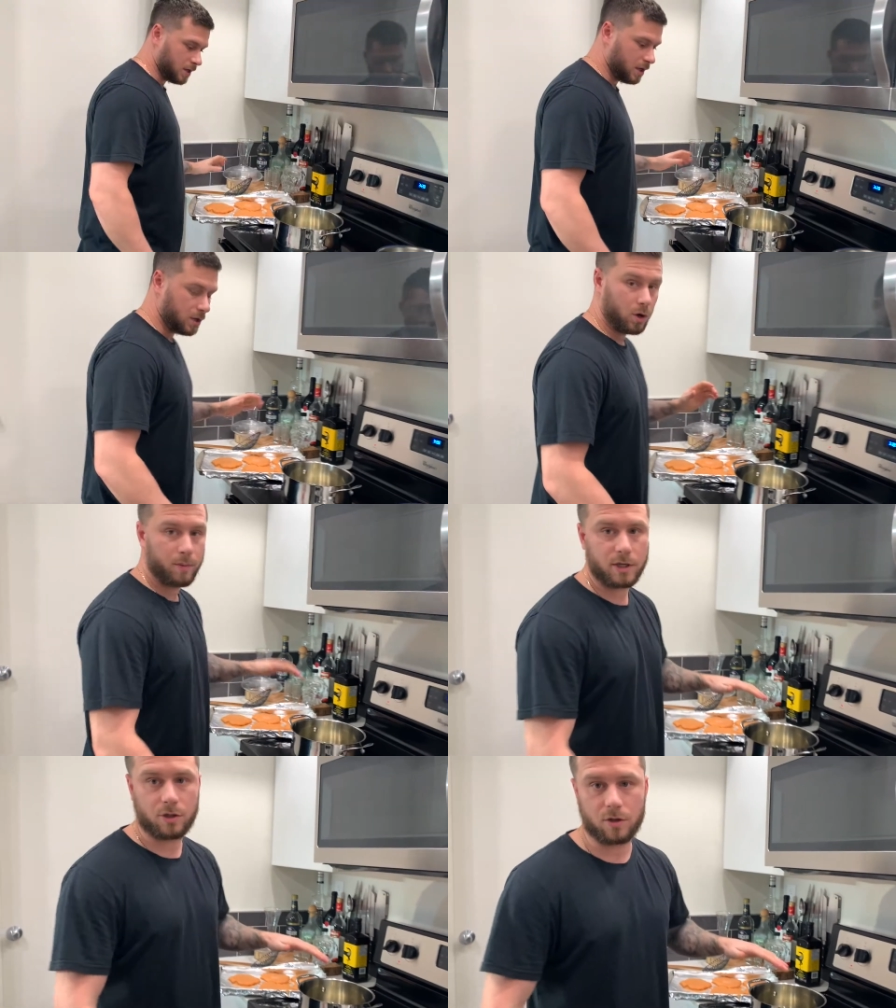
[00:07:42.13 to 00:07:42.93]
You wanna
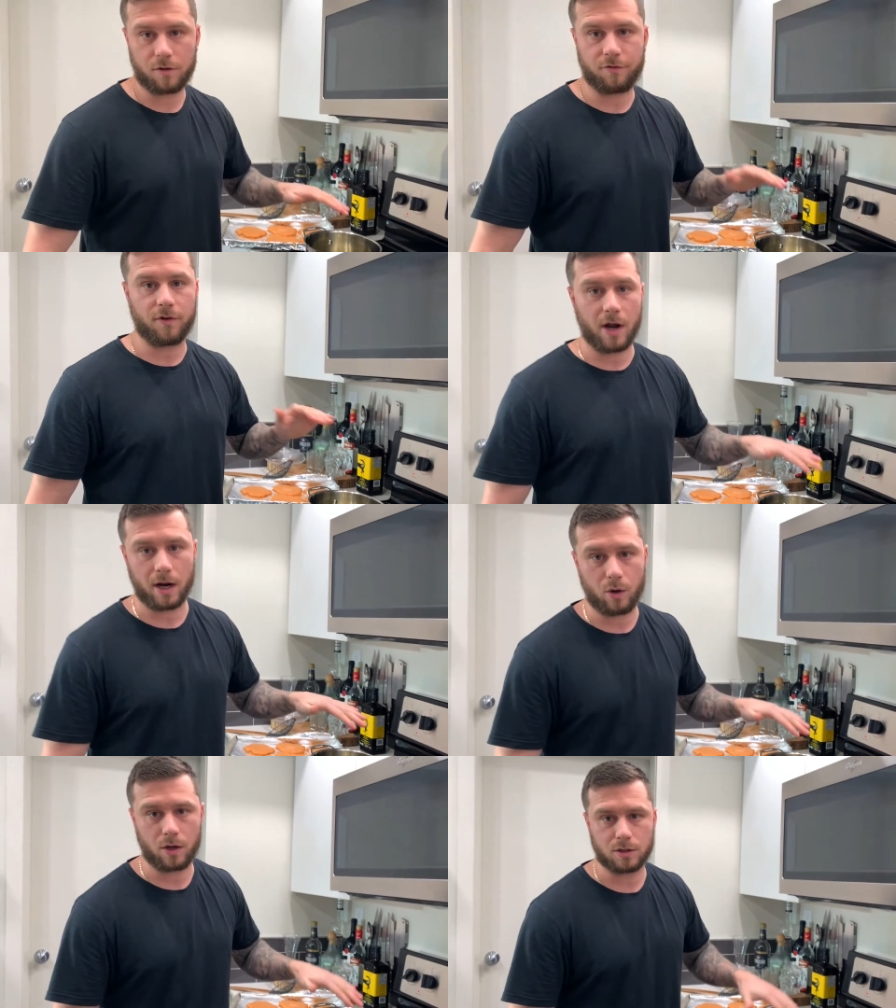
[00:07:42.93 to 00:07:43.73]
make sure that the
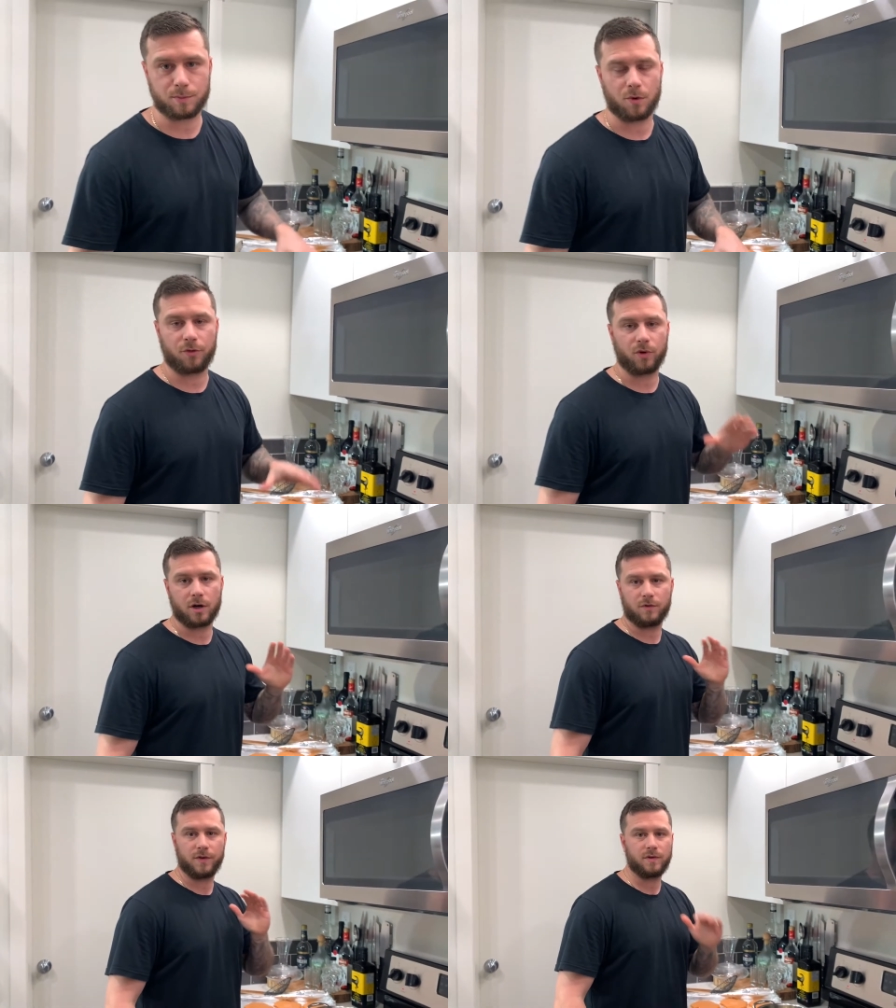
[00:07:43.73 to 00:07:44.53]
frying oil is about
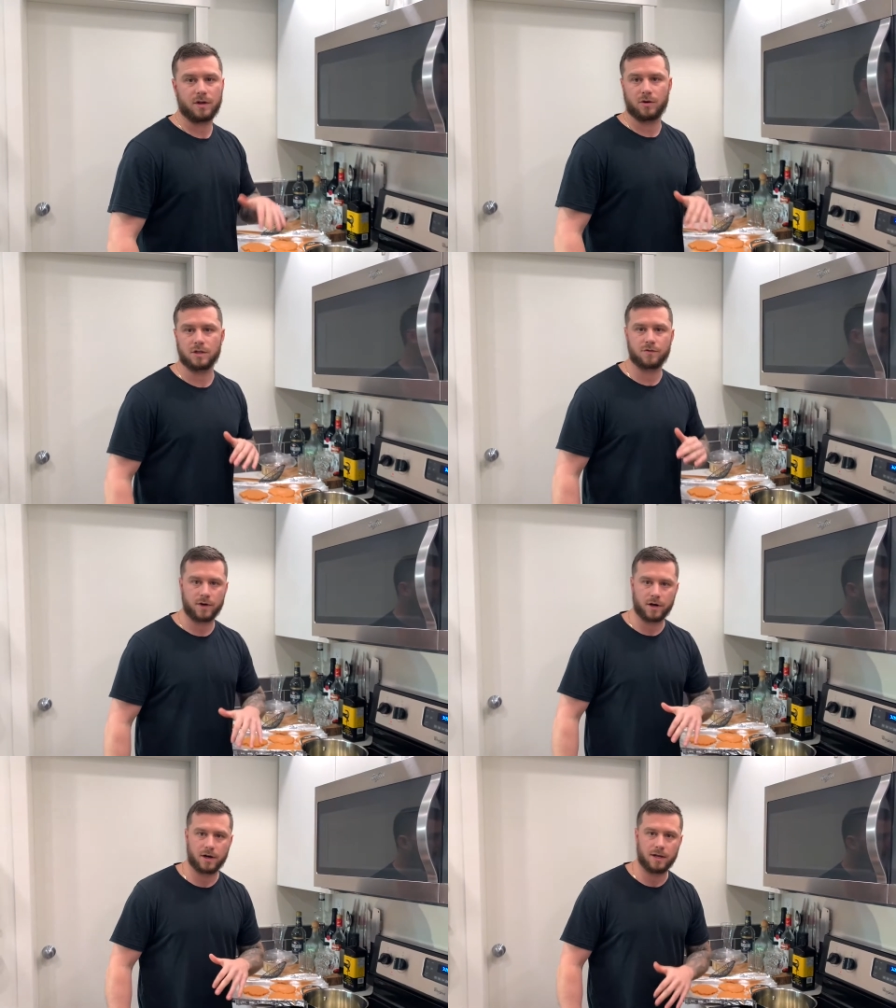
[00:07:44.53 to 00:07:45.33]
350 degrees
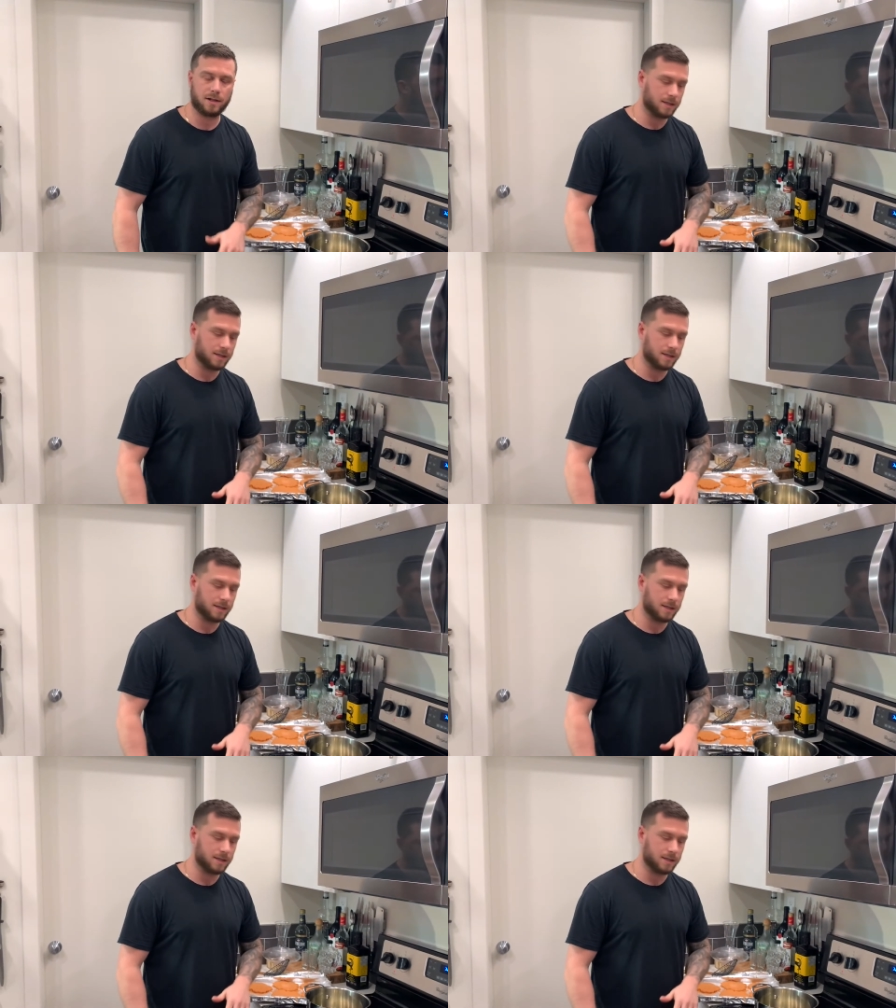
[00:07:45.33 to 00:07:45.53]
Fahrenheit.